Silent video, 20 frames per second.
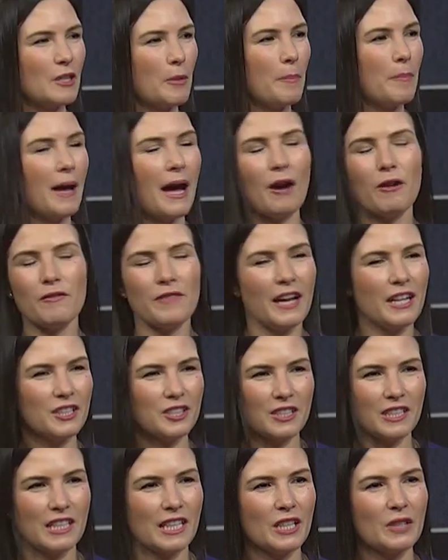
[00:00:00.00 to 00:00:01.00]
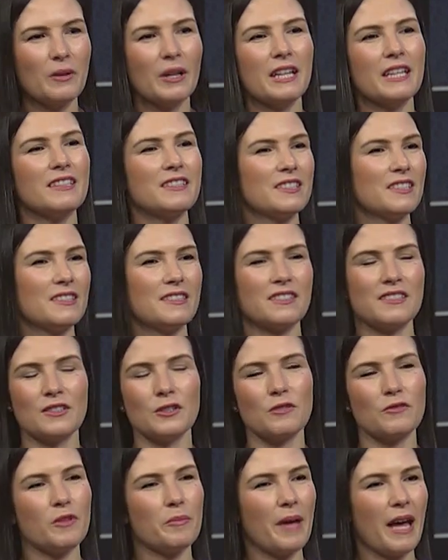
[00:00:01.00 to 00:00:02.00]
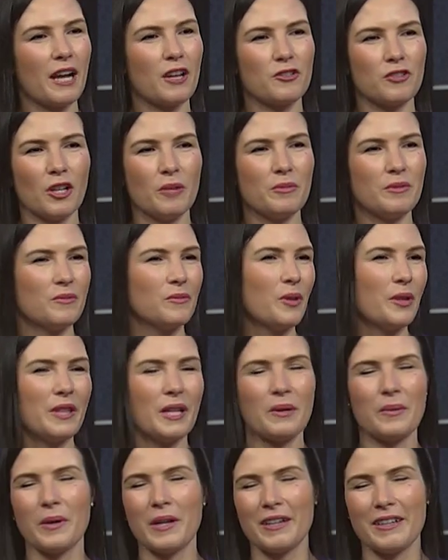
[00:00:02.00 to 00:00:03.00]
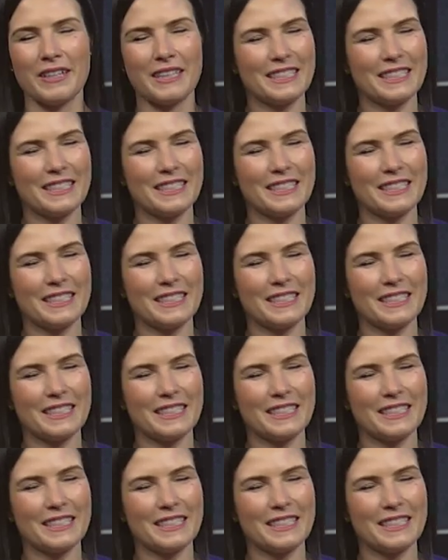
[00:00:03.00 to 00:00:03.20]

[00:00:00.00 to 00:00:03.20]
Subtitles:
about fashion in any way. It's just sort of the backdrop of what they're wearing.